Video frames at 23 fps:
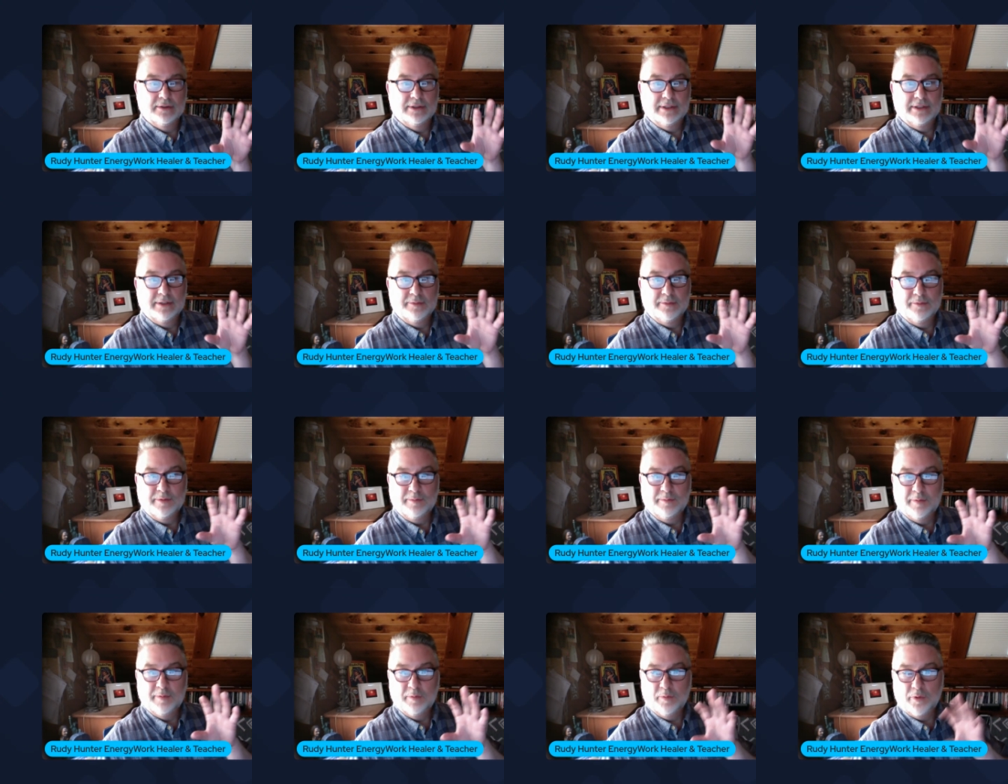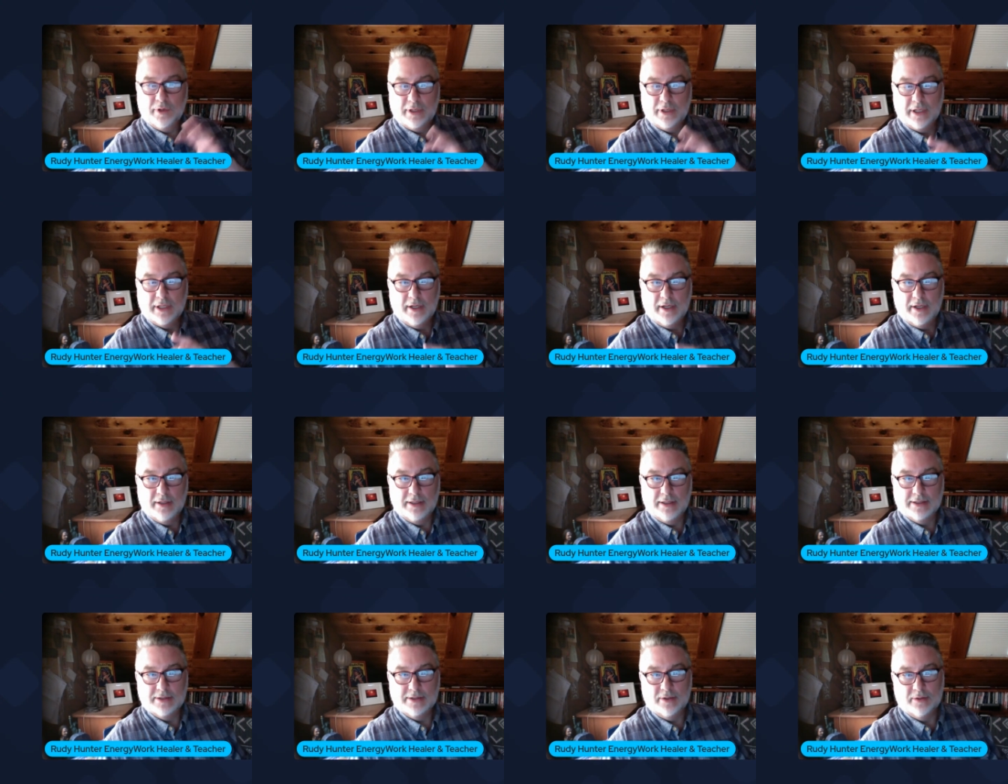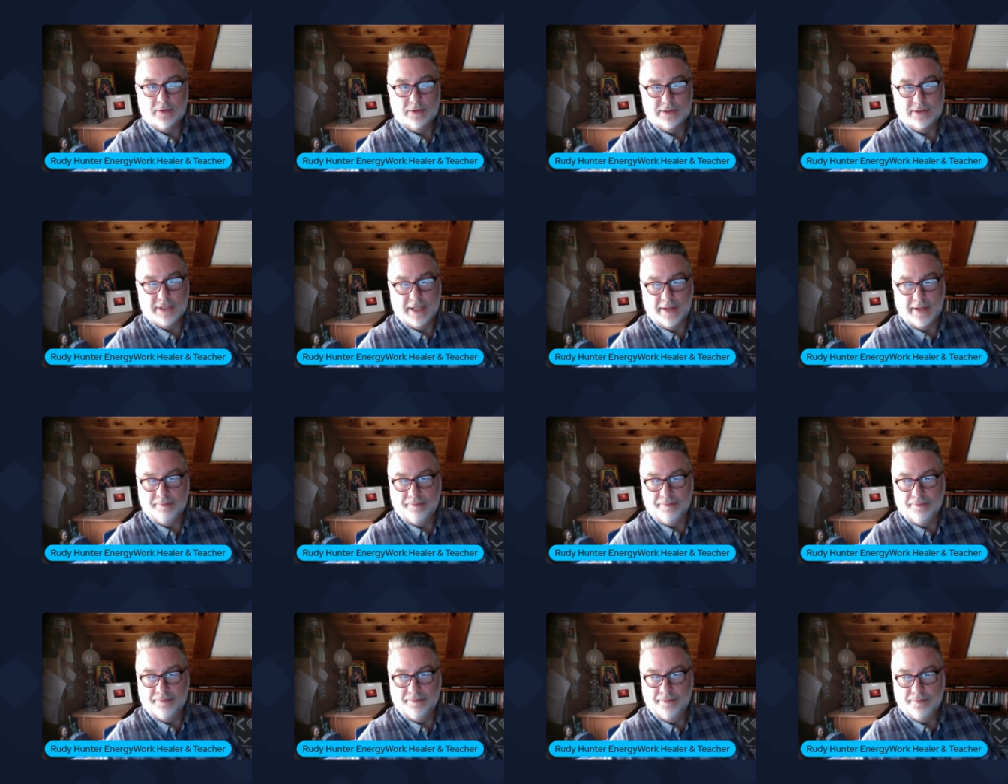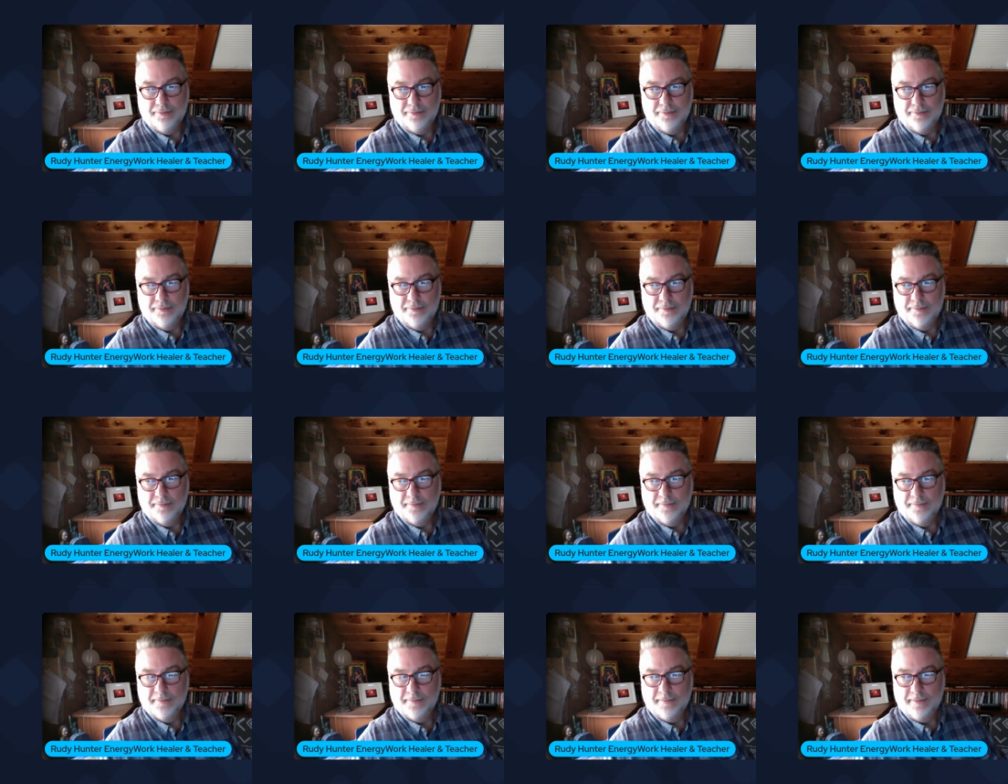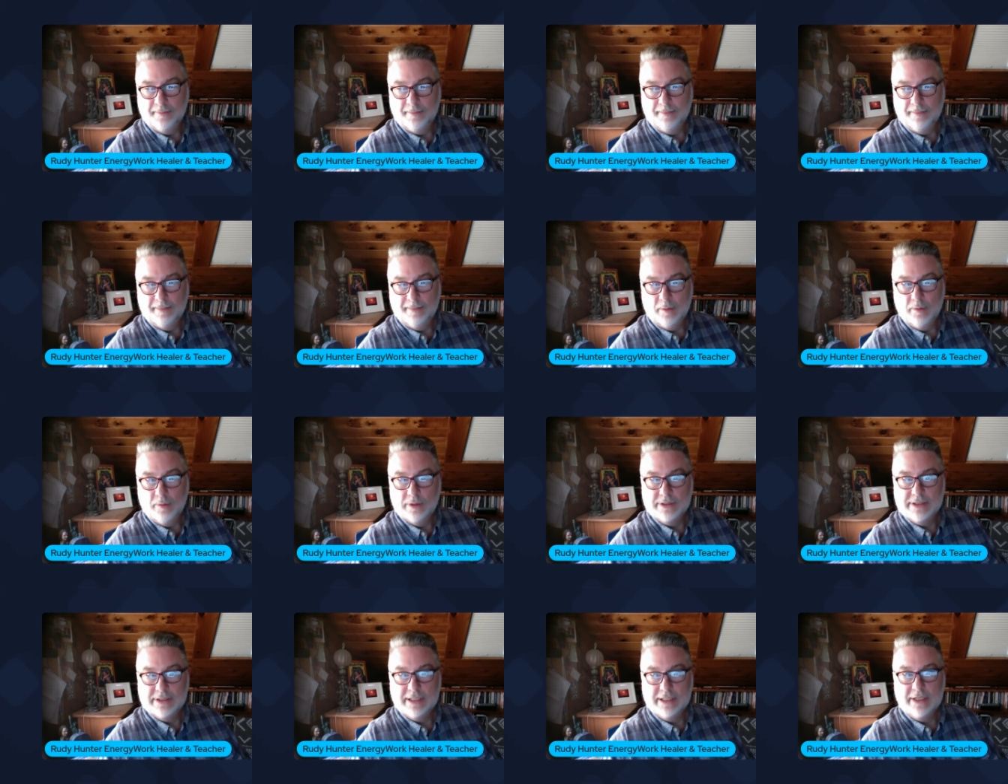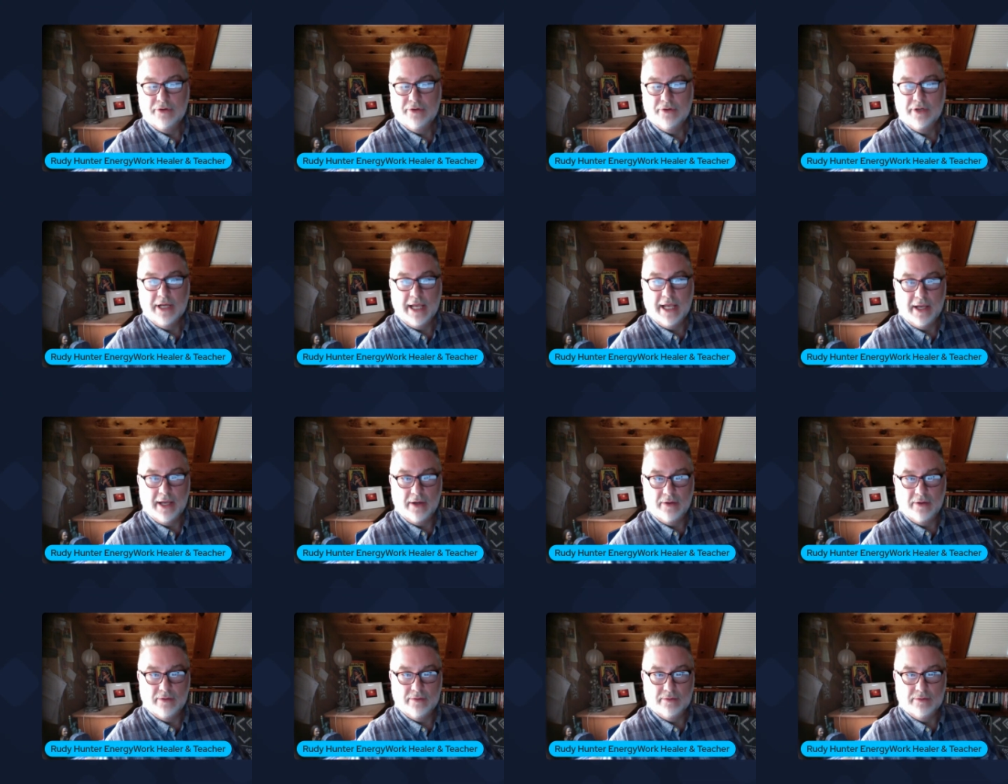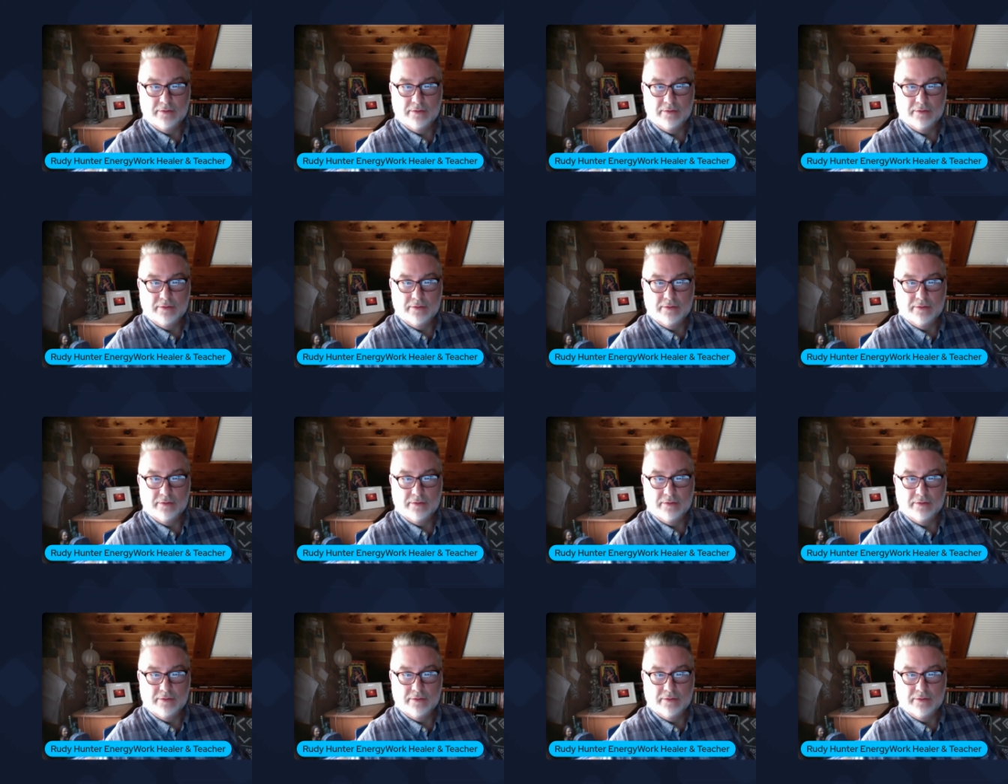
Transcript: that we've been working on this whole time. what's here now,